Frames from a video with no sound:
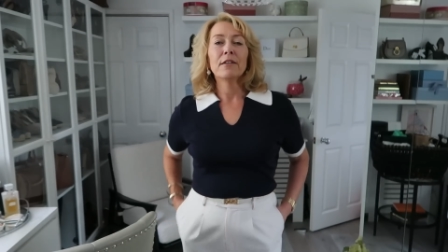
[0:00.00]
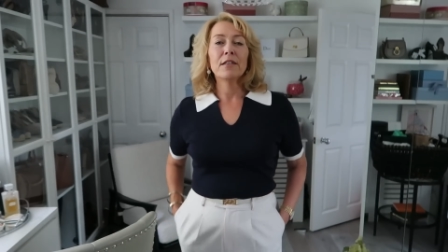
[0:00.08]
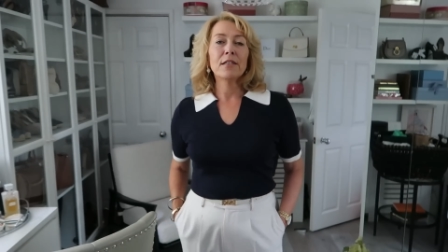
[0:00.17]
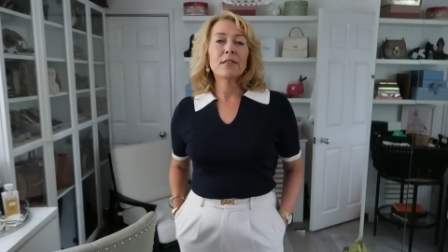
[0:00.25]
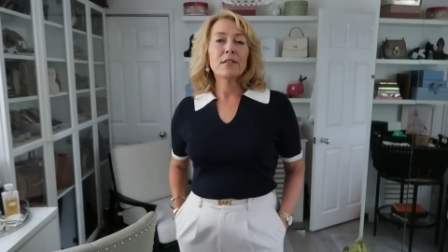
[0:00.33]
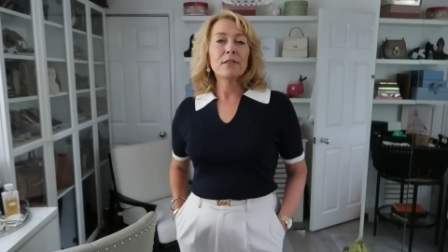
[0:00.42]

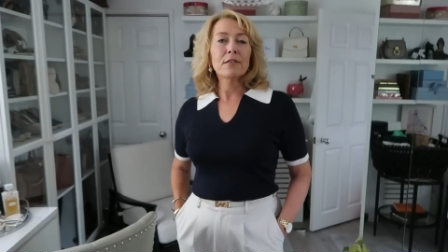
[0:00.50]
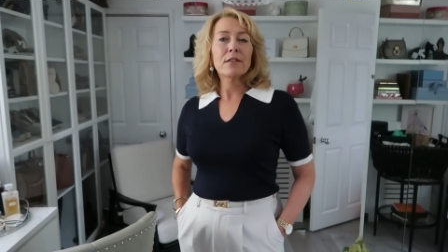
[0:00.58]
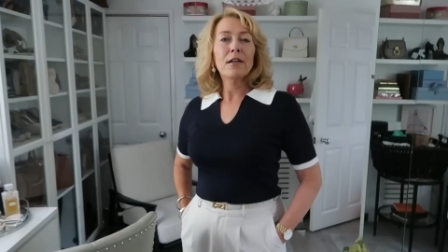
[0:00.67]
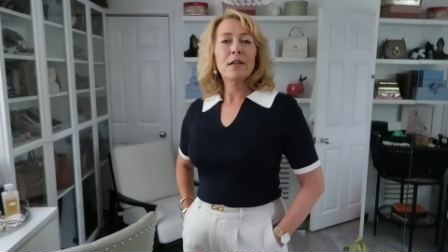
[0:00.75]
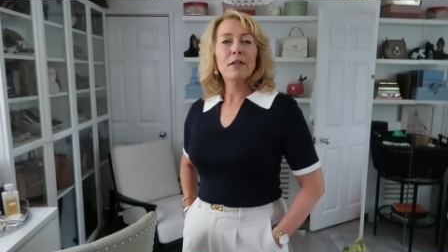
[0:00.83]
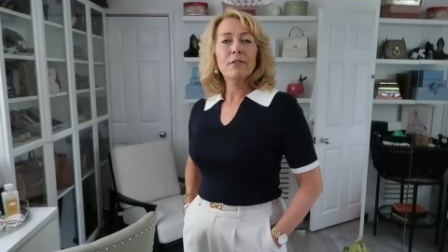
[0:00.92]
this is
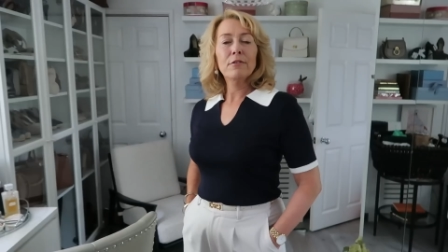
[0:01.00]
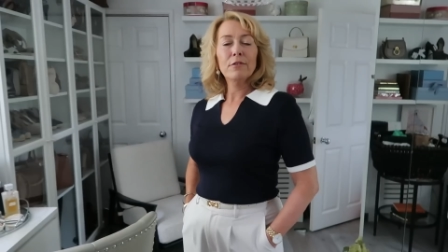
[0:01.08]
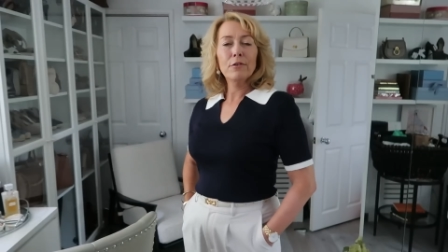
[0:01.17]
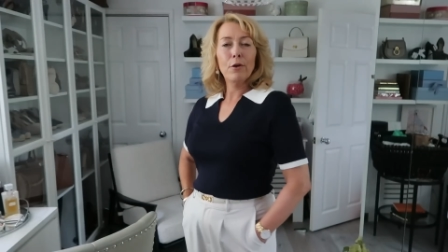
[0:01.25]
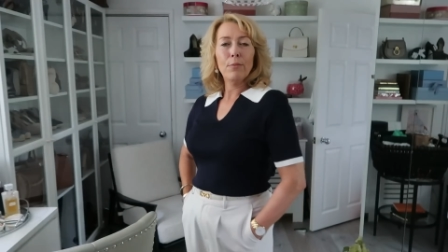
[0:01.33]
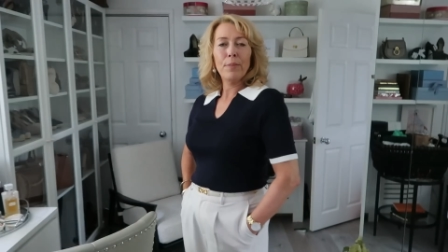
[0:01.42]

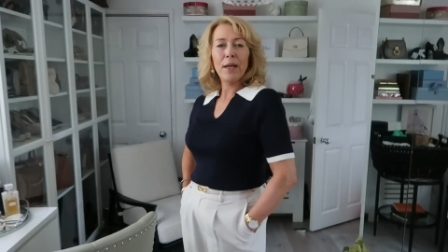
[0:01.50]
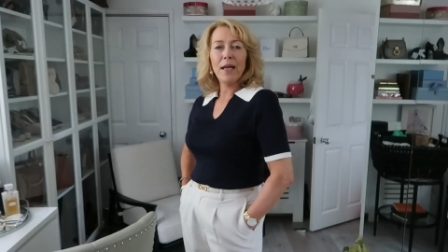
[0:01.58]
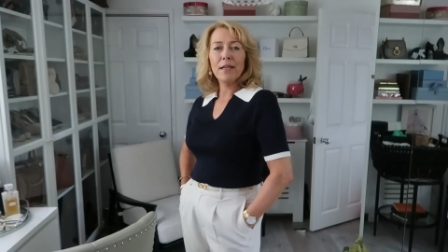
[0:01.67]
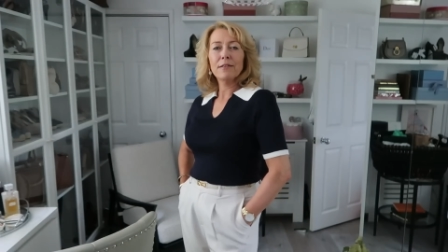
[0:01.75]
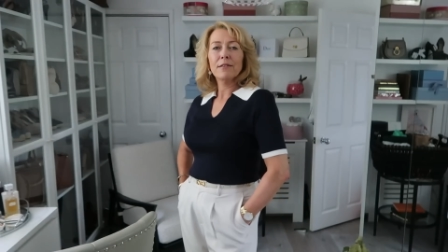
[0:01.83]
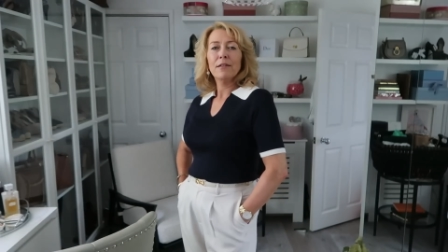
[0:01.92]
not bad.